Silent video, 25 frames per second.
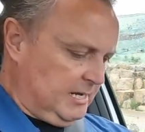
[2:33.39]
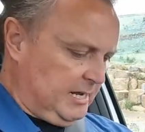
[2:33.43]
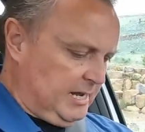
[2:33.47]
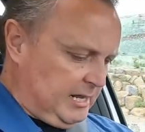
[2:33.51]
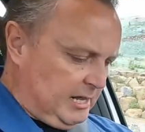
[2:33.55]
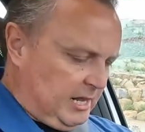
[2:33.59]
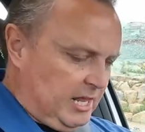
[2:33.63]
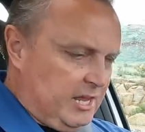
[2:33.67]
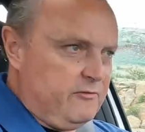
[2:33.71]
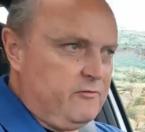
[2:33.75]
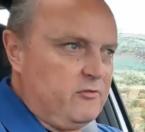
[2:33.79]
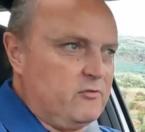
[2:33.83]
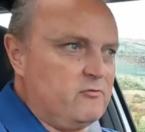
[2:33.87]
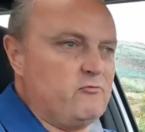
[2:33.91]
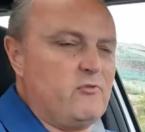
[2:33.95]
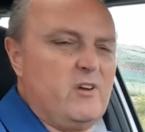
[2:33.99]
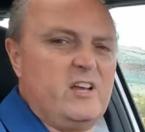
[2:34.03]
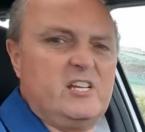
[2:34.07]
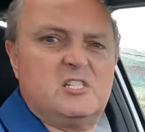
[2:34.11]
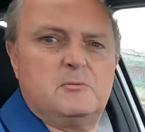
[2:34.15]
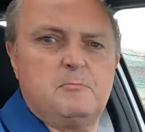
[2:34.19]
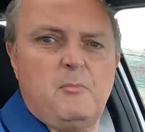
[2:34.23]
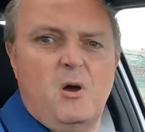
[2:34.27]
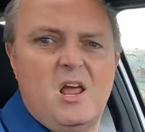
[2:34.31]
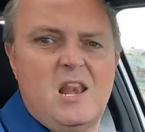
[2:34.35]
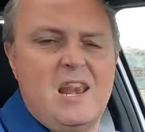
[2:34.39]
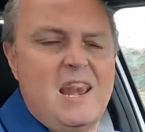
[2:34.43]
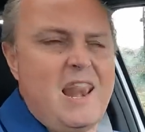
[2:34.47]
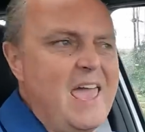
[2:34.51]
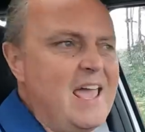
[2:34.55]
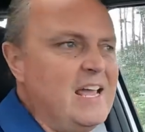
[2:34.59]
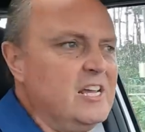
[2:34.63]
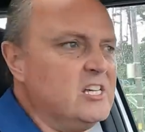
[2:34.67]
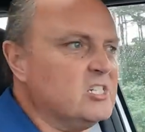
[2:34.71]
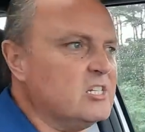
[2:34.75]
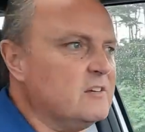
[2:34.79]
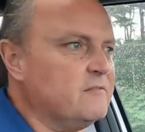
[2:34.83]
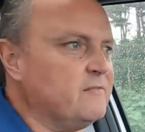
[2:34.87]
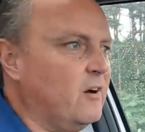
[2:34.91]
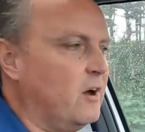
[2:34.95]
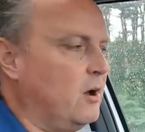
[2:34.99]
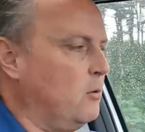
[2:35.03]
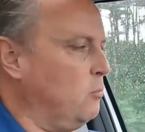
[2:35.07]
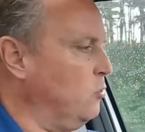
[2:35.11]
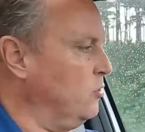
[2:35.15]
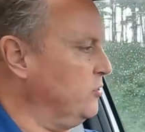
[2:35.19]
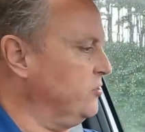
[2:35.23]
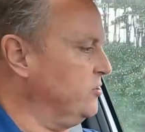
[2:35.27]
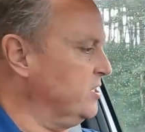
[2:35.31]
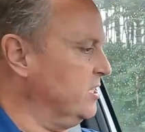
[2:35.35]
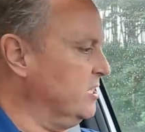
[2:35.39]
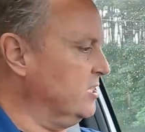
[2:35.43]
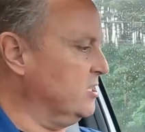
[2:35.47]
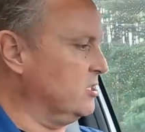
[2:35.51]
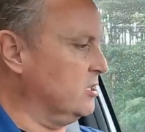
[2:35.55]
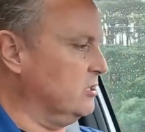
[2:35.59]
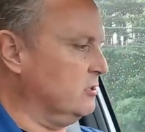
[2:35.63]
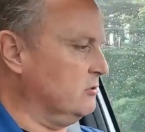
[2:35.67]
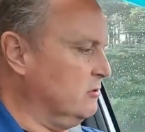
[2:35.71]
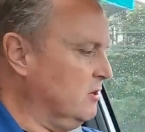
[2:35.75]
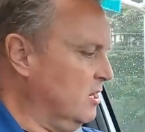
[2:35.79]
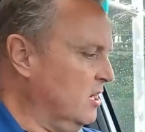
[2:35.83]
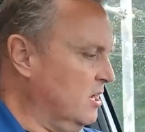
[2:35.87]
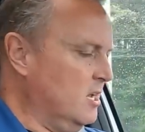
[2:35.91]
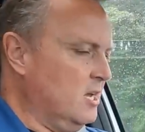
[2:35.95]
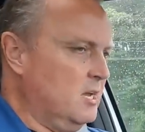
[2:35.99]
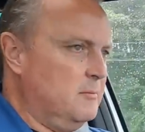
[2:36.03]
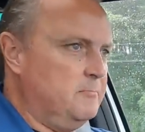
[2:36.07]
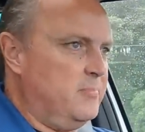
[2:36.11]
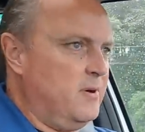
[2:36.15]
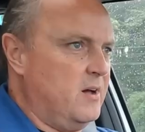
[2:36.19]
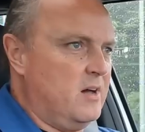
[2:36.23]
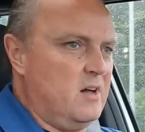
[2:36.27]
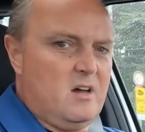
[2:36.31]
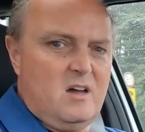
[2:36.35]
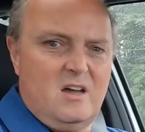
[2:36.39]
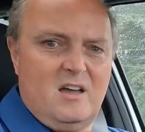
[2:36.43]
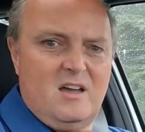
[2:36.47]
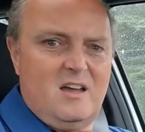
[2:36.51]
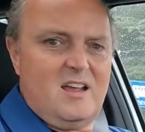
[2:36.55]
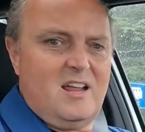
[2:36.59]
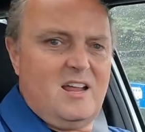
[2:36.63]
It'll even rest my legs if I wanted to. But